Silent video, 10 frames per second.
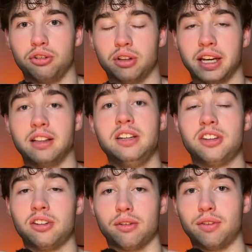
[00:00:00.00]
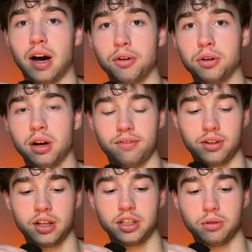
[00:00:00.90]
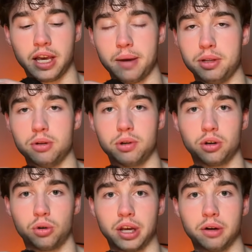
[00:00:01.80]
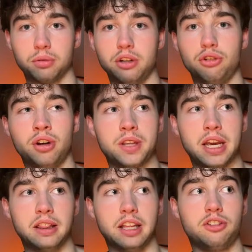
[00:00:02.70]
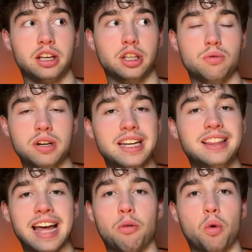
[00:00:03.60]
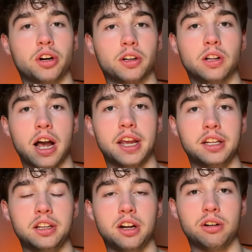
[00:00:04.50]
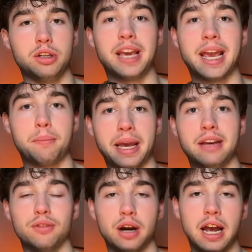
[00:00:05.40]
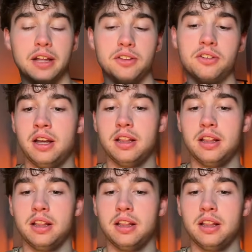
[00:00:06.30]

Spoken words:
Like, at least as a founder, I feel like you can't be doing cold outreach unless like you need that one client, and you can't pay for ads.